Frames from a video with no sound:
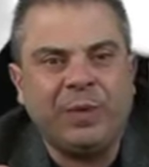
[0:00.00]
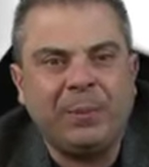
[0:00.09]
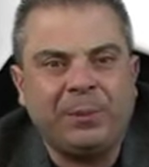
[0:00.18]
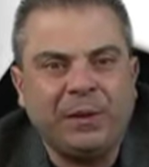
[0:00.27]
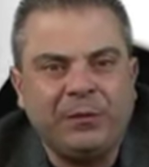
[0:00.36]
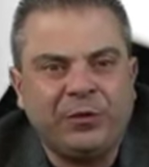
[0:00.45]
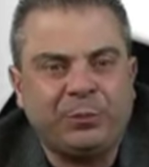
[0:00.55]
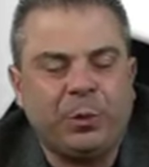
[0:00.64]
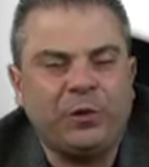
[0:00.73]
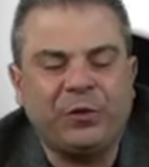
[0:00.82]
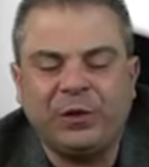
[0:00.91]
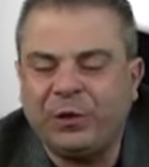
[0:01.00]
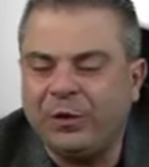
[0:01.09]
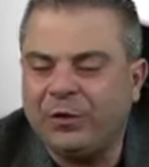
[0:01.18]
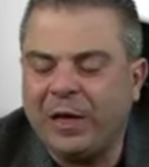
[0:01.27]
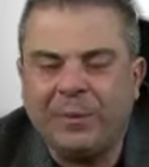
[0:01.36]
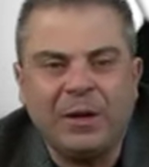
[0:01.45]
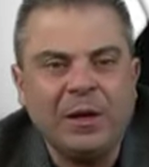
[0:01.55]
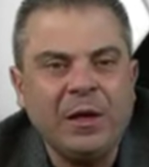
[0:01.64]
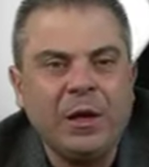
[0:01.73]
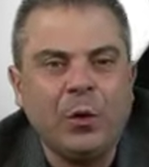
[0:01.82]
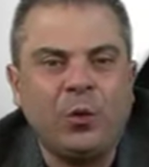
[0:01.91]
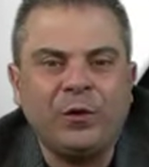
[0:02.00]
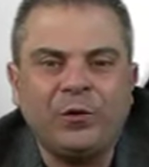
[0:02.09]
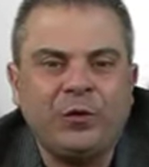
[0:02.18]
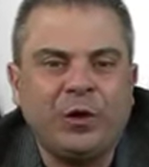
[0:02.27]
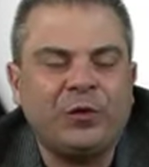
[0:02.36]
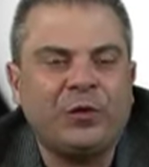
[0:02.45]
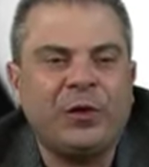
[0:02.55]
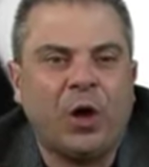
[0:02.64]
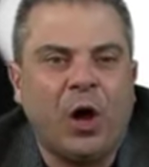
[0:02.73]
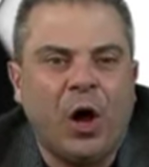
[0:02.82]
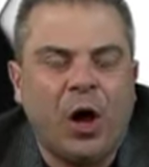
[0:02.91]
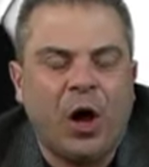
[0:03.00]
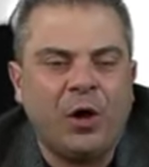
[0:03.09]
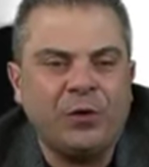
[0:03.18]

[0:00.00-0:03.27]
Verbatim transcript: Maple Leaf Sports and Entertainment, was just in awe.